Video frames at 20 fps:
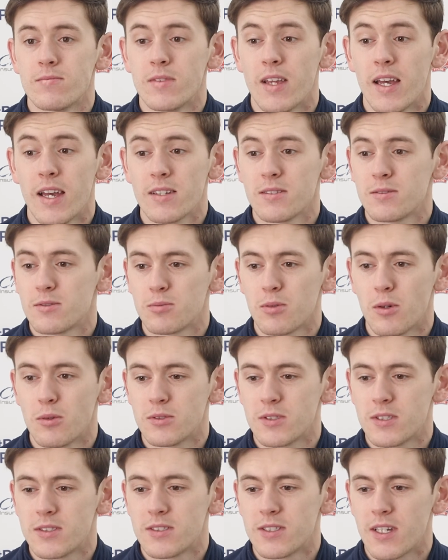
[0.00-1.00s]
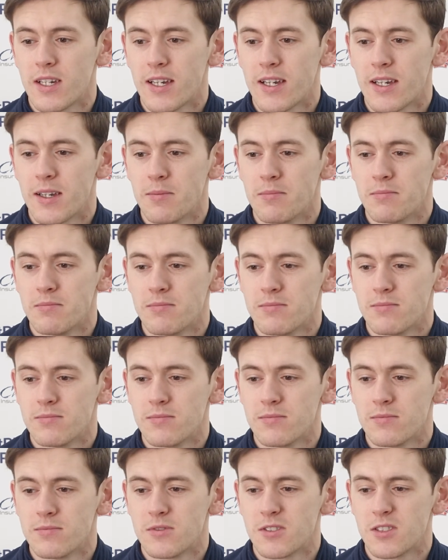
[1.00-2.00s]
Yeah, I suppose it's
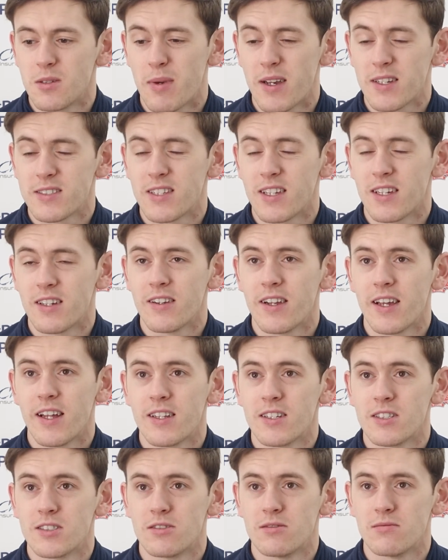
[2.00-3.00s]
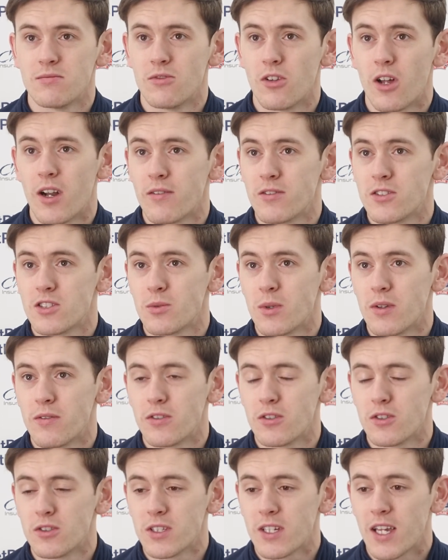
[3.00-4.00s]
the best thing really, is not having to wait
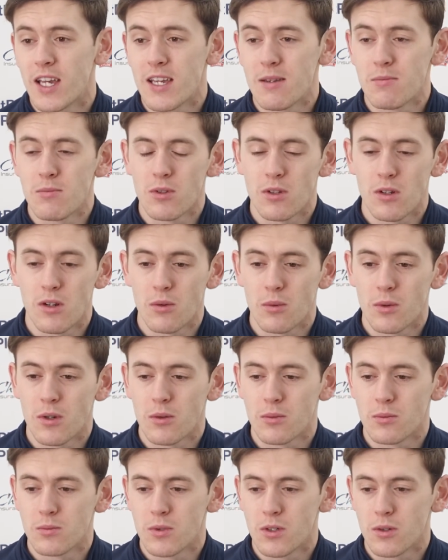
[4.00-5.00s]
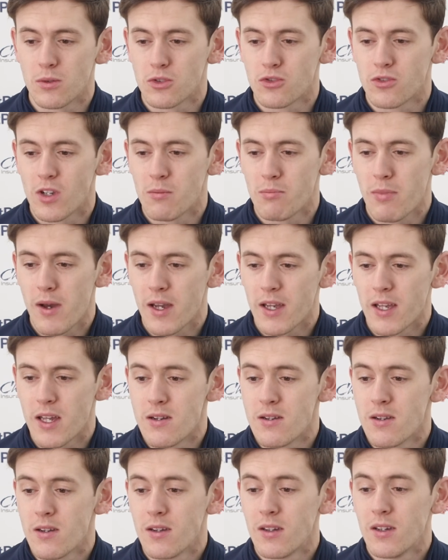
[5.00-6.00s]
for another game. You know, we go straight back
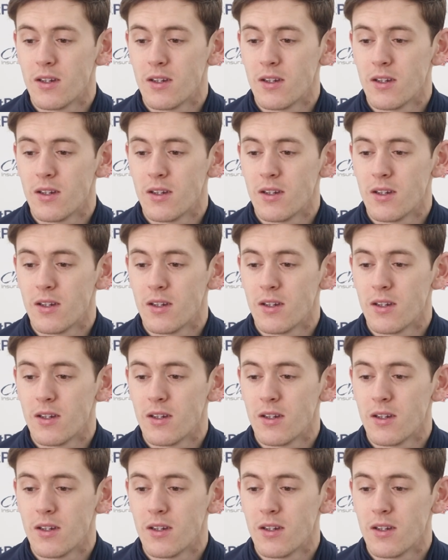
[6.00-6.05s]
in.